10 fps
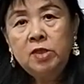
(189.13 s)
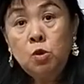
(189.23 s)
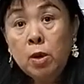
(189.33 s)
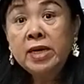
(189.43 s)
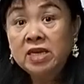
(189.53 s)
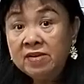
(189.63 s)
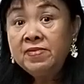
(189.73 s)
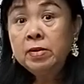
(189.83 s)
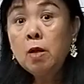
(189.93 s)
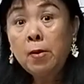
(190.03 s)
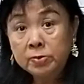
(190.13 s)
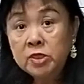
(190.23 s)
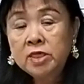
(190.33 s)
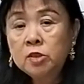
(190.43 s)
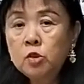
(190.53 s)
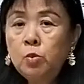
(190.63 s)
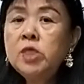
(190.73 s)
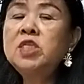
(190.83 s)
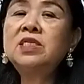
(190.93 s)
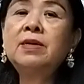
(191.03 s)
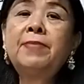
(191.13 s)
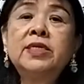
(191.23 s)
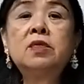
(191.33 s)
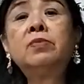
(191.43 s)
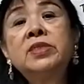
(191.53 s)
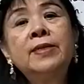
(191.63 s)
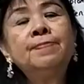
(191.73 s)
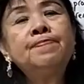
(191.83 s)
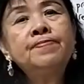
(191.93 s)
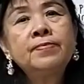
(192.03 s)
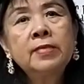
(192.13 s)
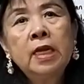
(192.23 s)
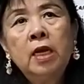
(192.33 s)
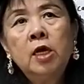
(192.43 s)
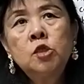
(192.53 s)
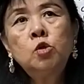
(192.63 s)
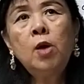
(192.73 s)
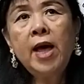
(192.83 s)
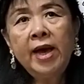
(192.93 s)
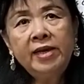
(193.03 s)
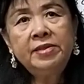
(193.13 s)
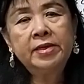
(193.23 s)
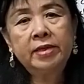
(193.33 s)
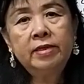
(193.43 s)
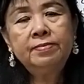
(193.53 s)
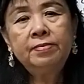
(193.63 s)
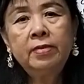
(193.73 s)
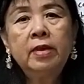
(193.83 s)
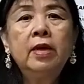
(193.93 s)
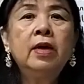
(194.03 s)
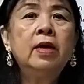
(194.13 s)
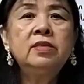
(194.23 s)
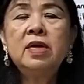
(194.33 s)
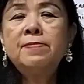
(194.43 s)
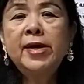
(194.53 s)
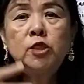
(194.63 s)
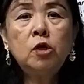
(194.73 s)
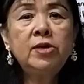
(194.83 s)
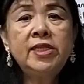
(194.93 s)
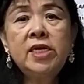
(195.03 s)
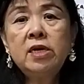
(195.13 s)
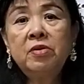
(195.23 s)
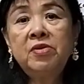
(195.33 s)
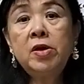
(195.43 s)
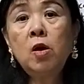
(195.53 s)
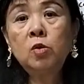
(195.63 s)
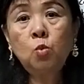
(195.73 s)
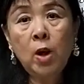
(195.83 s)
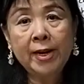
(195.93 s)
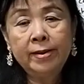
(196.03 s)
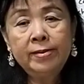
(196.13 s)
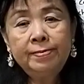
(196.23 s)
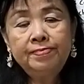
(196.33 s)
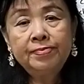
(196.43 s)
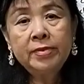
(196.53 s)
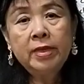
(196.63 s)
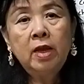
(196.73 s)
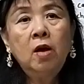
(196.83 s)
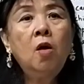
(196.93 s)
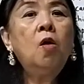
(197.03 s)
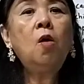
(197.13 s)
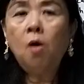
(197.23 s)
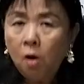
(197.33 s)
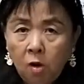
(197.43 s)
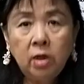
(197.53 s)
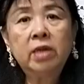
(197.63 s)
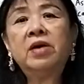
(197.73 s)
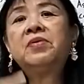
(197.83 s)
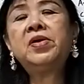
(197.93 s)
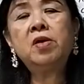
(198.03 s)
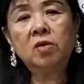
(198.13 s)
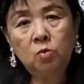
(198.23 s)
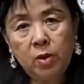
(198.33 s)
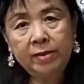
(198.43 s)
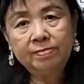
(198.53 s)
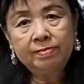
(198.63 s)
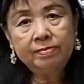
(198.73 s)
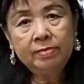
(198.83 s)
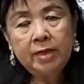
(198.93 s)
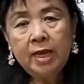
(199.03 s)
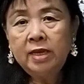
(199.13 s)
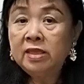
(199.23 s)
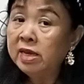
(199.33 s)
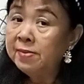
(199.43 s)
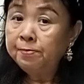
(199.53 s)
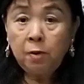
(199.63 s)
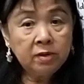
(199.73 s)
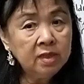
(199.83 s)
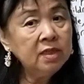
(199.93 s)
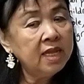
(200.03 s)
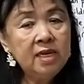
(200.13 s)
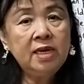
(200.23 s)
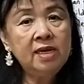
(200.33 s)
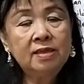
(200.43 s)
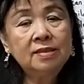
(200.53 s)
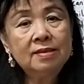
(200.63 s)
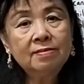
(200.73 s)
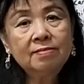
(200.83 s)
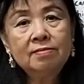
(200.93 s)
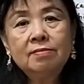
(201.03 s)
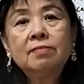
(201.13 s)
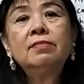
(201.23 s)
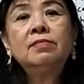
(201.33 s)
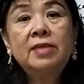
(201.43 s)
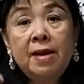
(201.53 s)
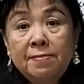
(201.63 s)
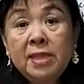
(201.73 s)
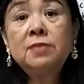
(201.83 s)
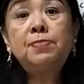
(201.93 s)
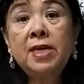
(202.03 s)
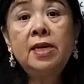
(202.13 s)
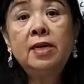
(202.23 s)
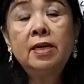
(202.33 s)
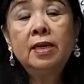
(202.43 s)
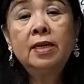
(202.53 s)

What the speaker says: You are given options, so which is the best option? So either the majority agree on one or all agree on one. The important thing is there must be